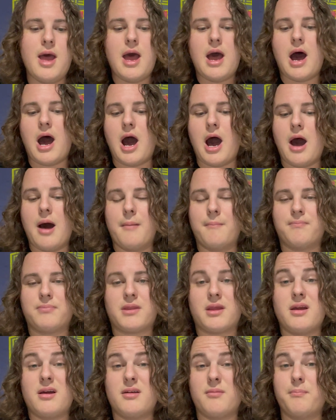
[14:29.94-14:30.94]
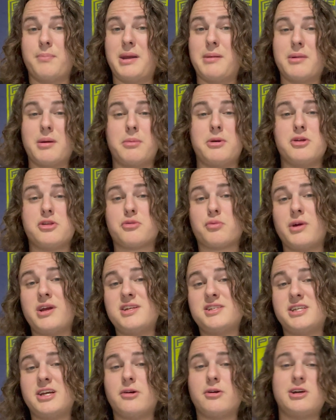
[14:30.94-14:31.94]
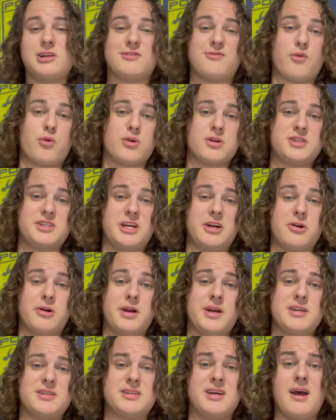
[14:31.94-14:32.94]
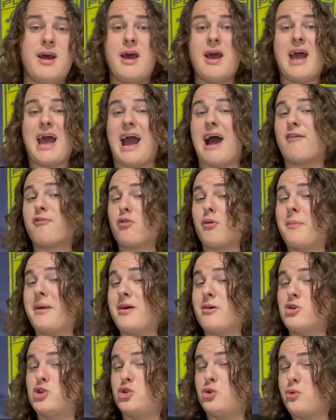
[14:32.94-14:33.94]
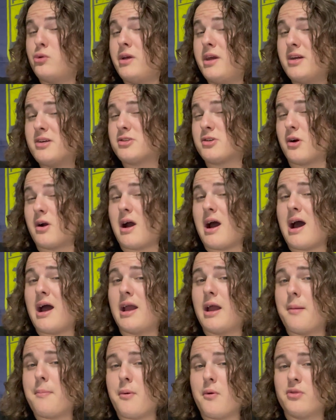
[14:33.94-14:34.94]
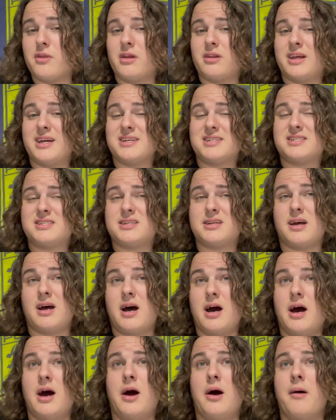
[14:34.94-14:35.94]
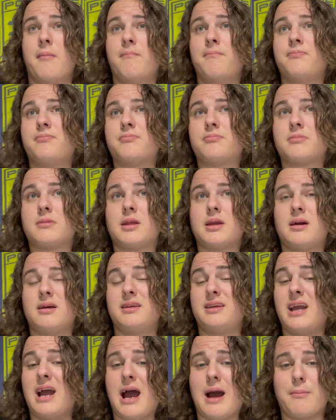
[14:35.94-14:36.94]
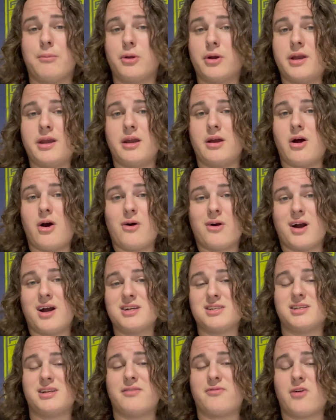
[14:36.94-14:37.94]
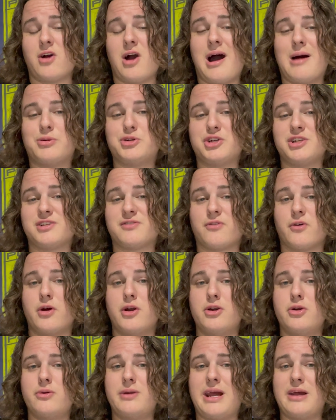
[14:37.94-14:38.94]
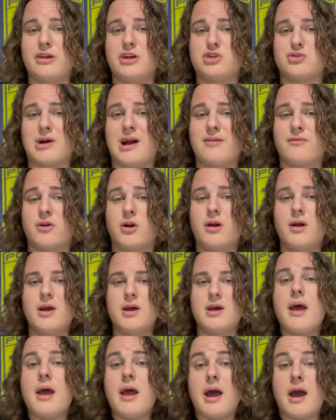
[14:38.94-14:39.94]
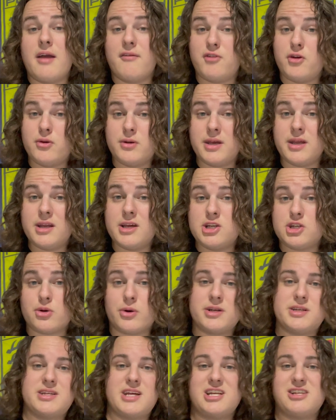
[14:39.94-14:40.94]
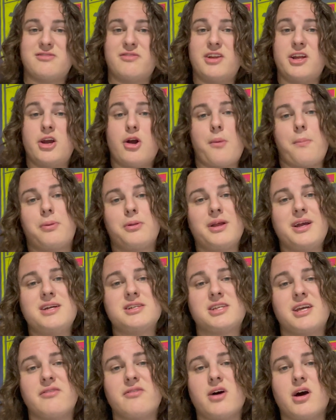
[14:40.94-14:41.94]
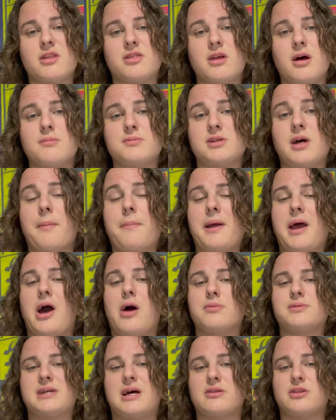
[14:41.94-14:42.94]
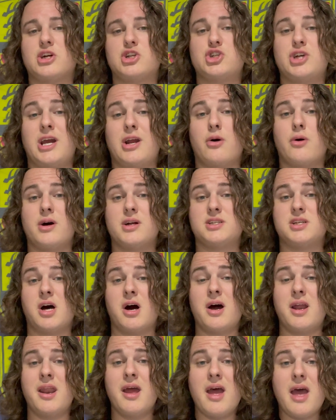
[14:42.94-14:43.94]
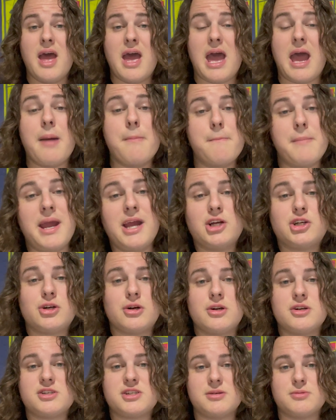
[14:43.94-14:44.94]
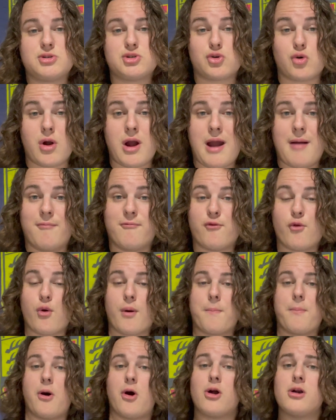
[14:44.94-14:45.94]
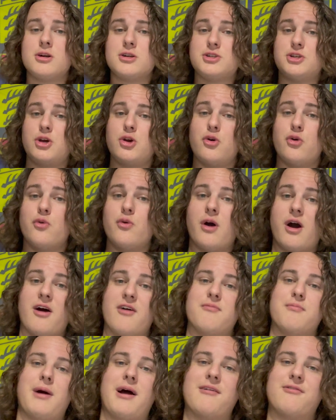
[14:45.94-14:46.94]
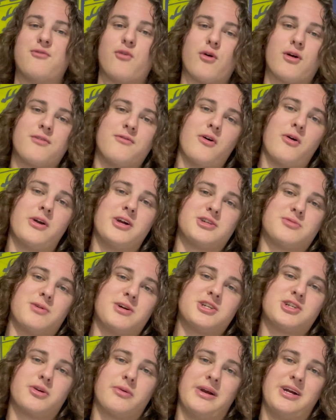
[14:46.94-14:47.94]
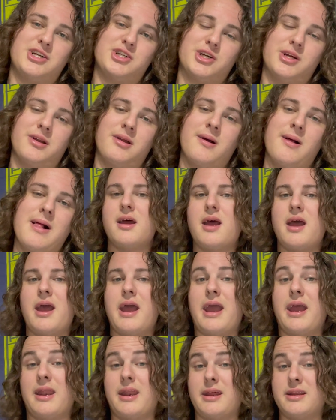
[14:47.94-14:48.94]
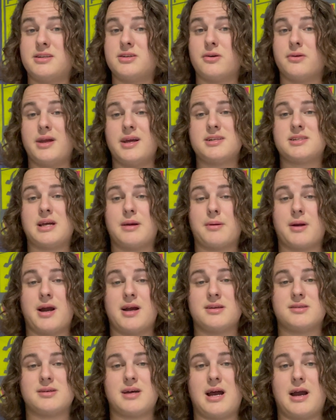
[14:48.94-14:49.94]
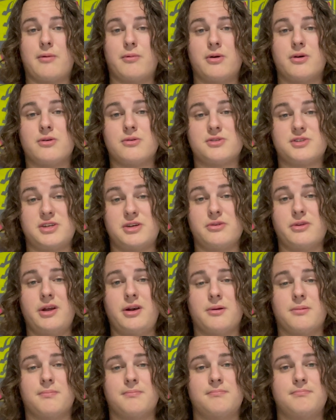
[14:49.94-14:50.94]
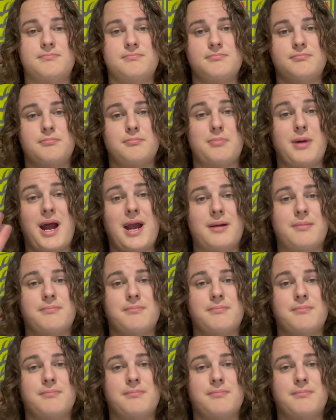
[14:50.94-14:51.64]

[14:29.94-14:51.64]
BMW 3 Series, 4 Series, Alfa Romeo Giulias are high up on the list. Yeah, I'm looking at all kinds of different options for a new daily driver. If you did enjoy today's video, please give it a thumbs up. It helps out the channel a ton. And make sure to subscribe for part 2 of my Ford Focus restoration. And until next time, guys, I will see you later. Bye.